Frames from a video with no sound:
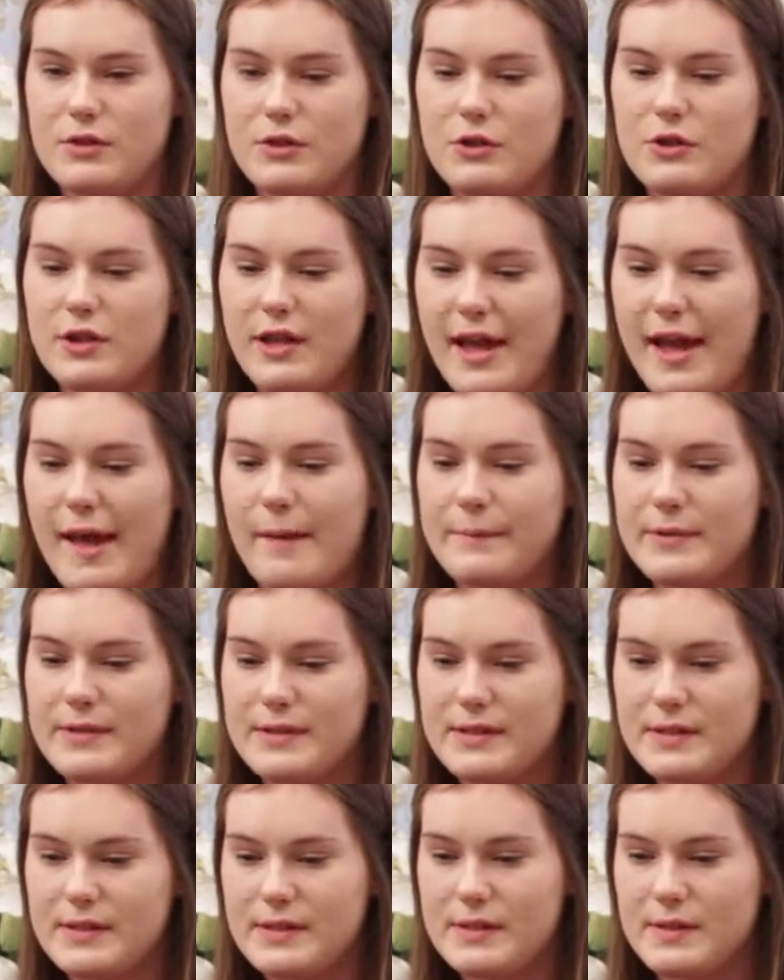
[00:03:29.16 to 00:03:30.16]
2
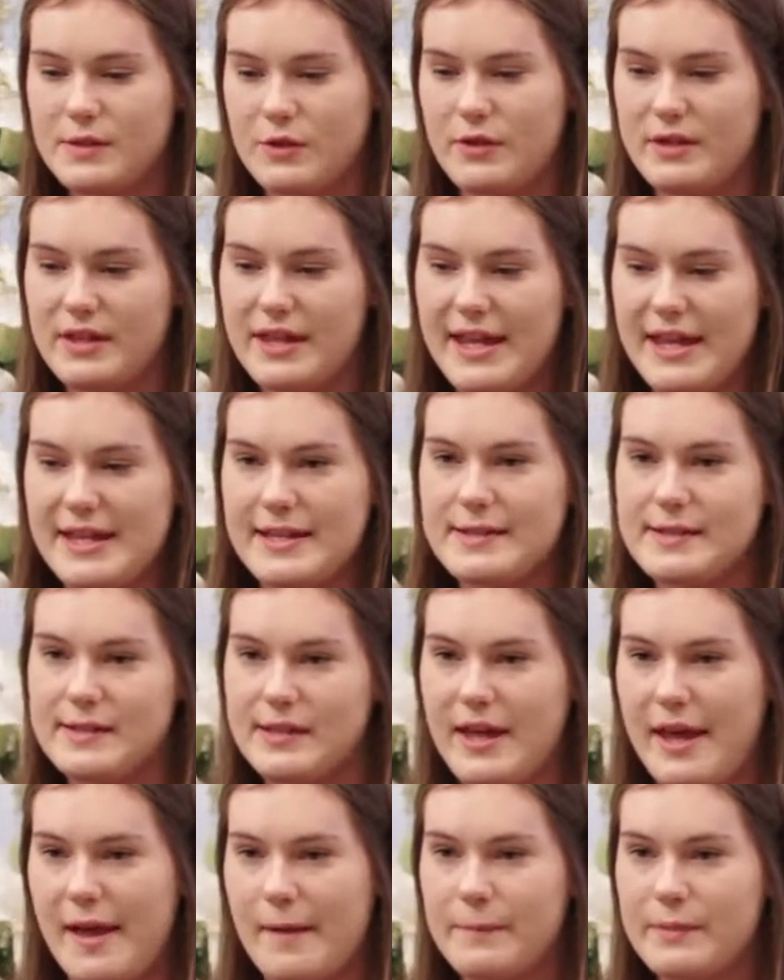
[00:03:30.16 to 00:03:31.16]
campuses. So the
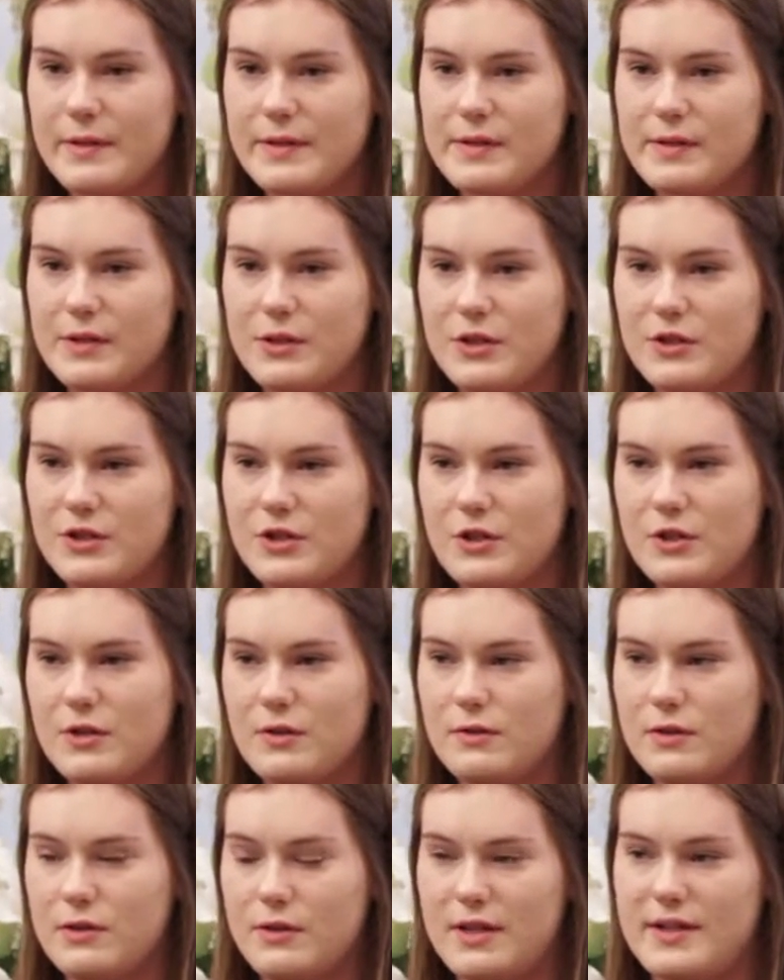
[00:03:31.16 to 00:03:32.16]
East Campus,
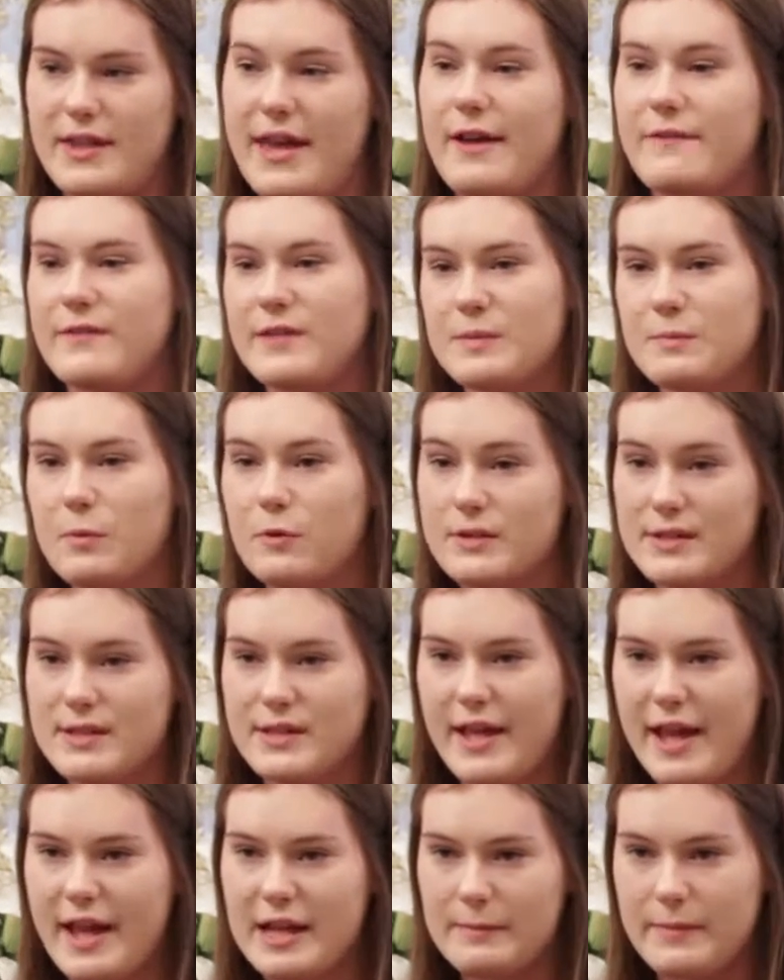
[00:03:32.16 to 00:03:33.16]
they have a sports
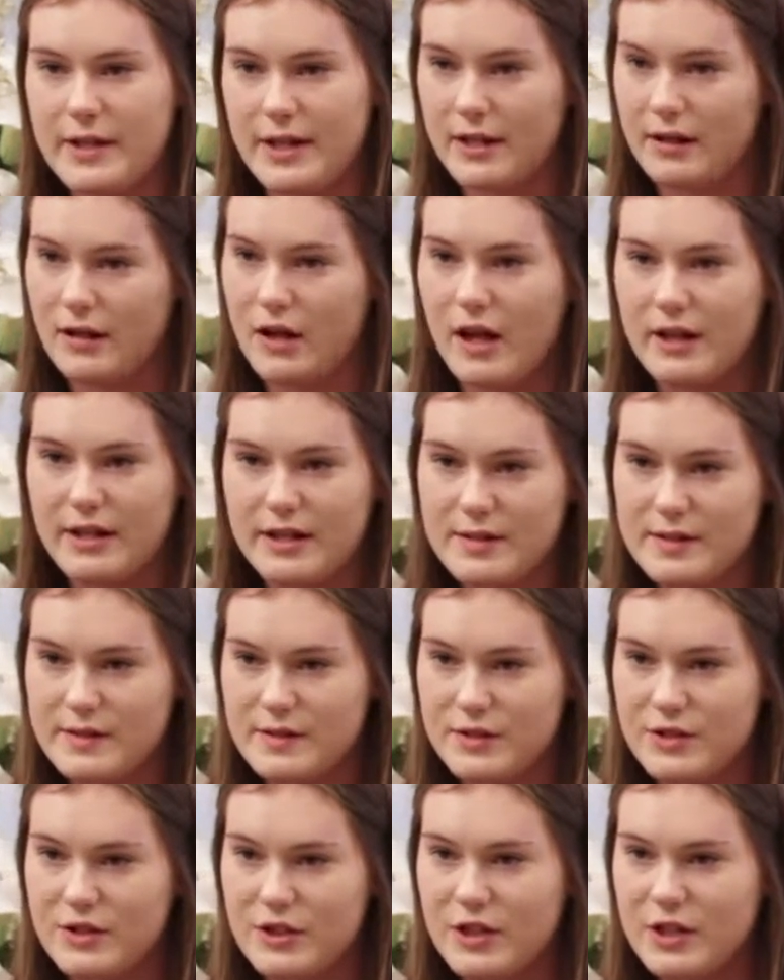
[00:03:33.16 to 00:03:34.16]
academy and an art
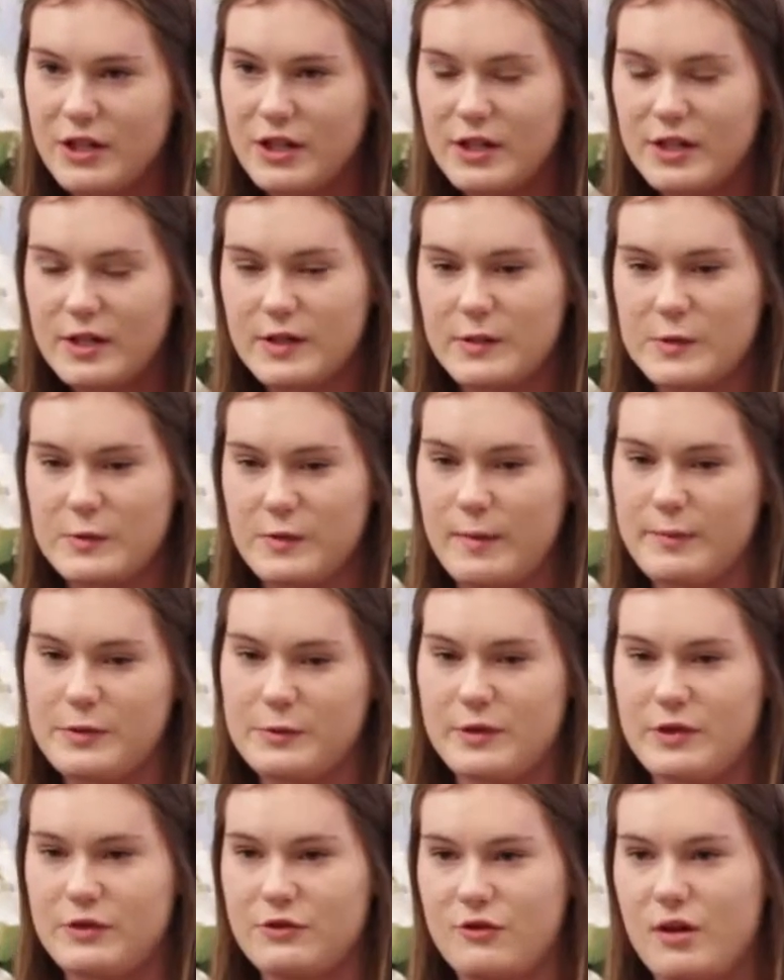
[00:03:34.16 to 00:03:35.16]
institute. So I'm
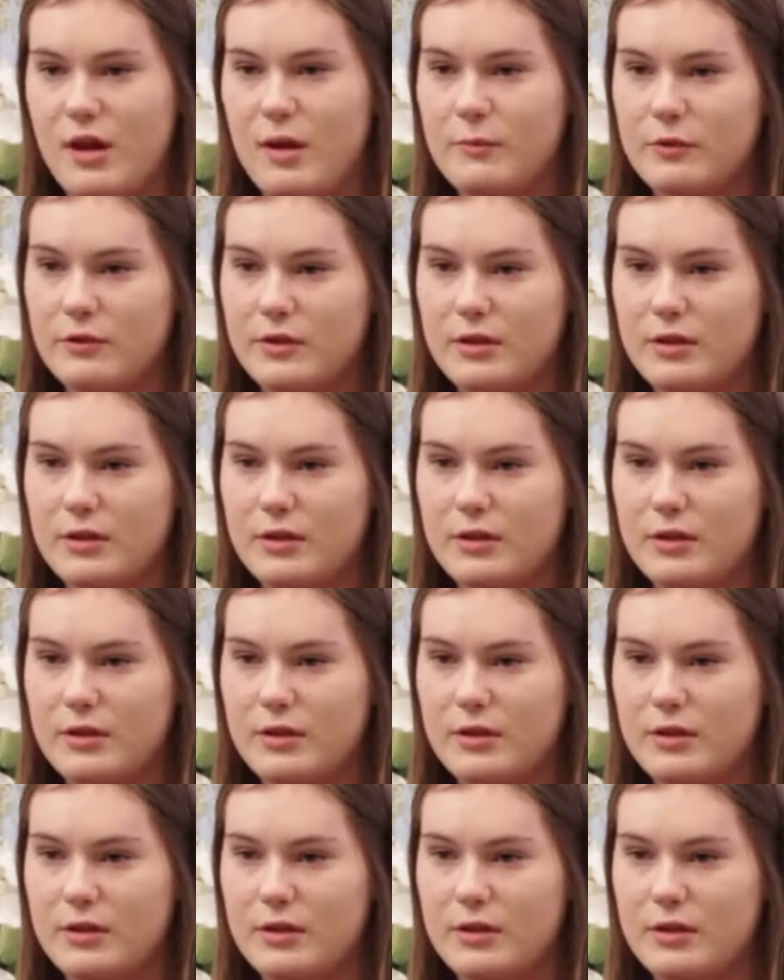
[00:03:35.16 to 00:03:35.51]
doing drama